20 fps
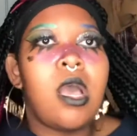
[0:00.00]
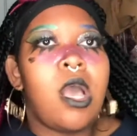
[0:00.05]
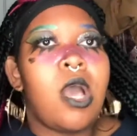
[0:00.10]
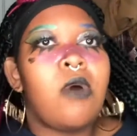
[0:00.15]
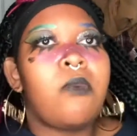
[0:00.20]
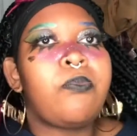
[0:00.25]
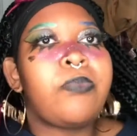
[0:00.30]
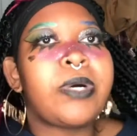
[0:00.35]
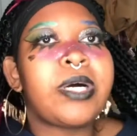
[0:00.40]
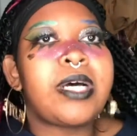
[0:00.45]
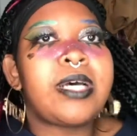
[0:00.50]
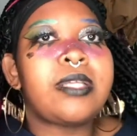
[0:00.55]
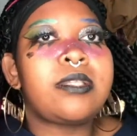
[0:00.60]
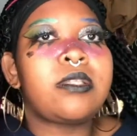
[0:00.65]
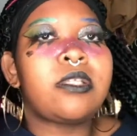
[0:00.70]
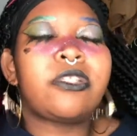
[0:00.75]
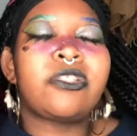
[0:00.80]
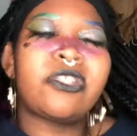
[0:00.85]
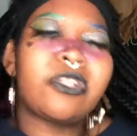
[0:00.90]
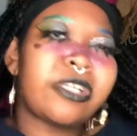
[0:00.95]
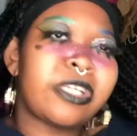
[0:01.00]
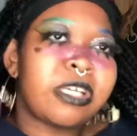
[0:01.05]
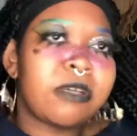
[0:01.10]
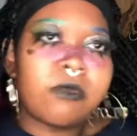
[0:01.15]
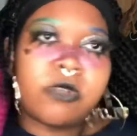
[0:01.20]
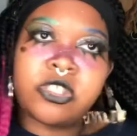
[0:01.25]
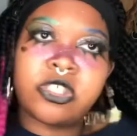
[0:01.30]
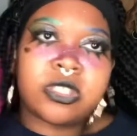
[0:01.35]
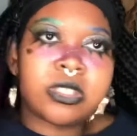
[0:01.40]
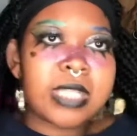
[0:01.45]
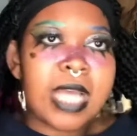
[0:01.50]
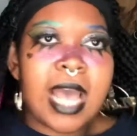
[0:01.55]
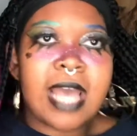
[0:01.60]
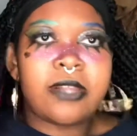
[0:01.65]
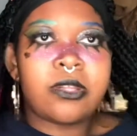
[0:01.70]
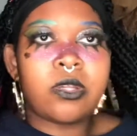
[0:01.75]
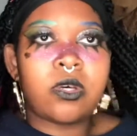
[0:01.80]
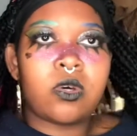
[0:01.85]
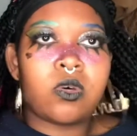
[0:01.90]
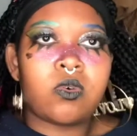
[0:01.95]
But there's certain images that I
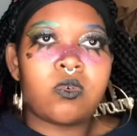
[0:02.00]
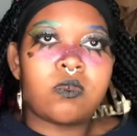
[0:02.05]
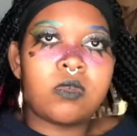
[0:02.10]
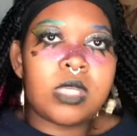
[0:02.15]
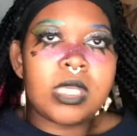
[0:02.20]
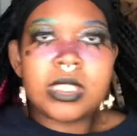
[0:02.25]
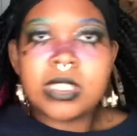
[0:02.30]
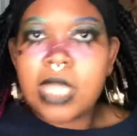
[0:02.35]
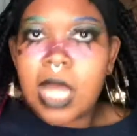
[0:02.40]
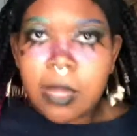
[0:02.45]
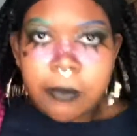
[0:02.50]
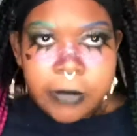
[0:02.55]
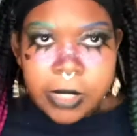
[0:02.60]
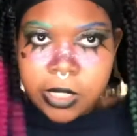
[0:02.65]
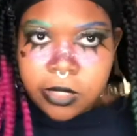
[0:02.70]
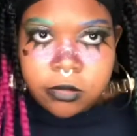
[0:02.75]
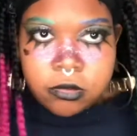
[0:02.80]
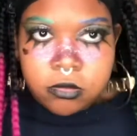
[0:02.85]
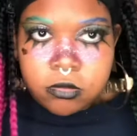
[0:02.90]
know it's not me.